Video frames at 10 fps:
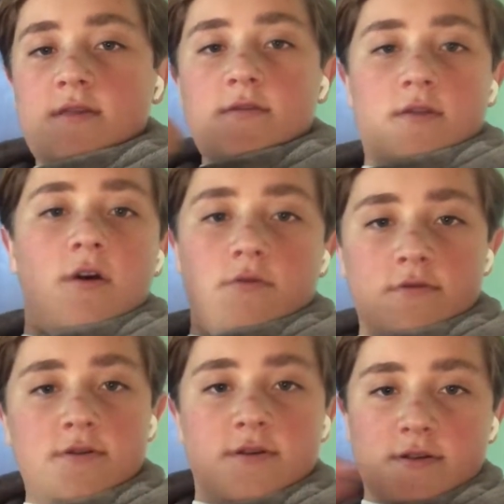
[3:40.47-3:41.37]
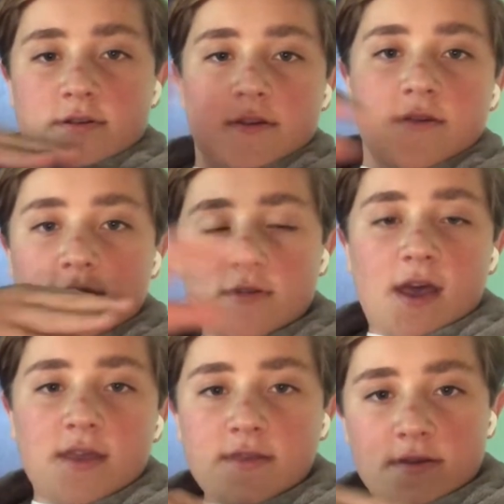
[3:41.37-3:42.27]
No, do
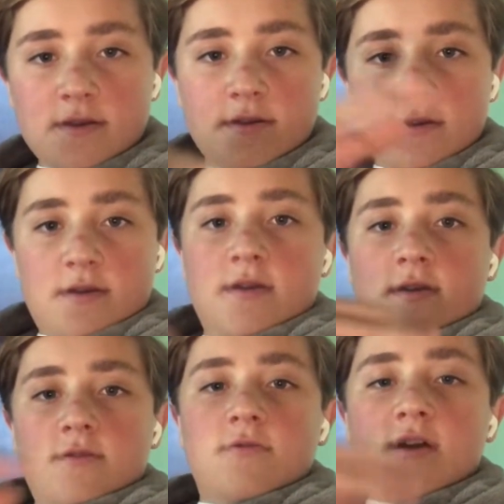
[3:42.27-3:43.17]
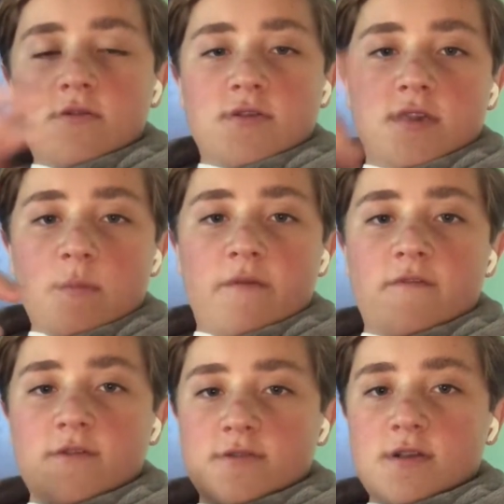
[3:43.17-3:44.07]
that in, do that on December
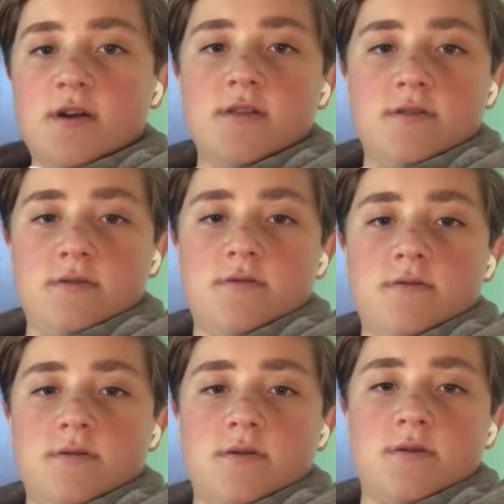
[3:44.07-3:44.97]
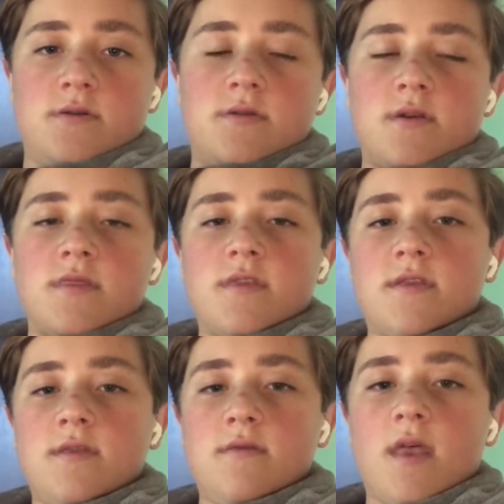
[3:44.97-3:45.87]
1st, not, not,
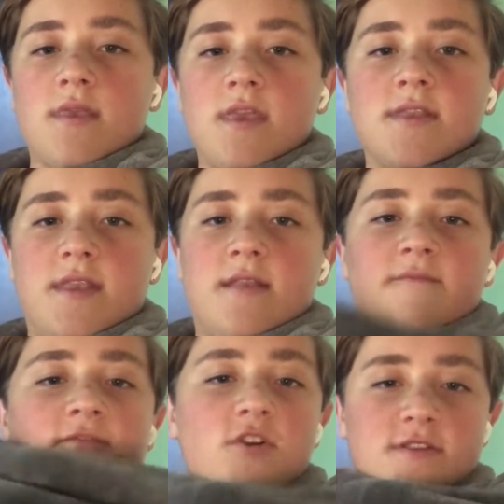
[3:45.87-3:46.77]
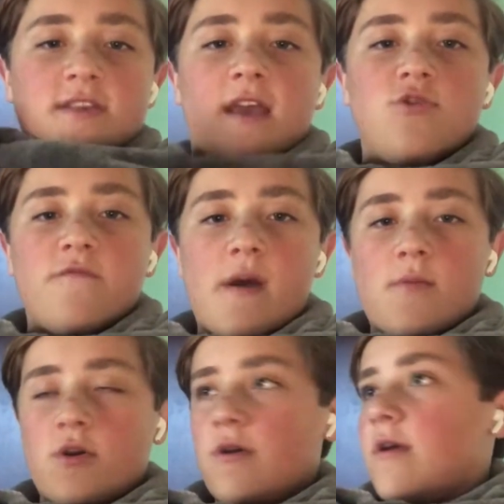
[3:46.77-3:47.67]
not the first day in
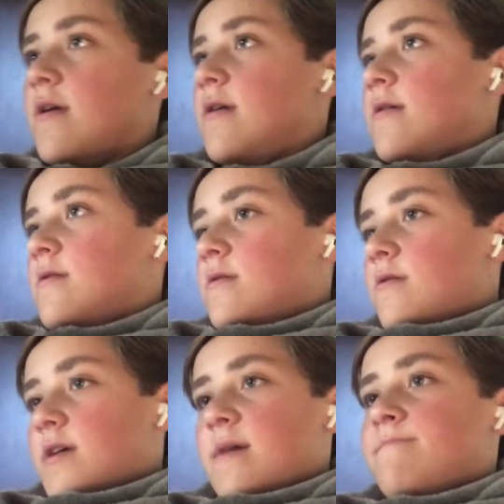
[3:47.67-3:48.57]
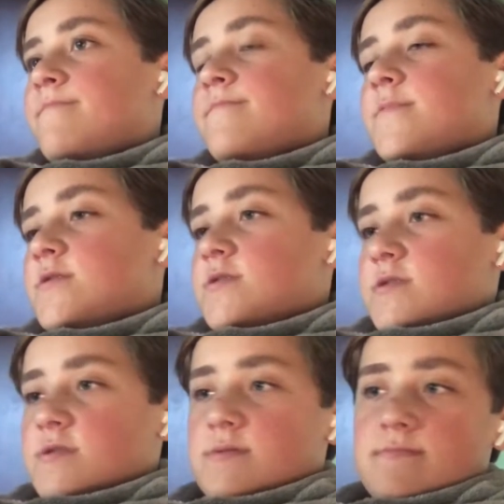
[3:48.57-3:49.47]
November. Okay, it's
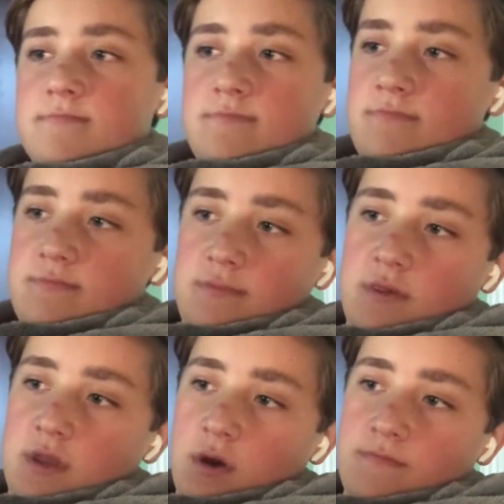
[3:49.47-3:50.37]
just, no,